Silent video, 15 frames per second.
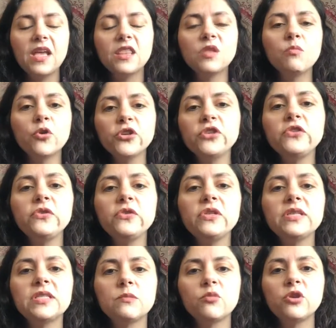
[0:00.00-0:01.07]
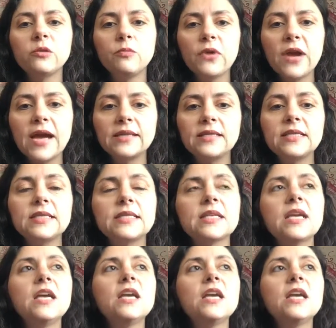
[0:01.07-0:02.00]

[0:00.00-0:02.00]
The more you do this, the more you practice,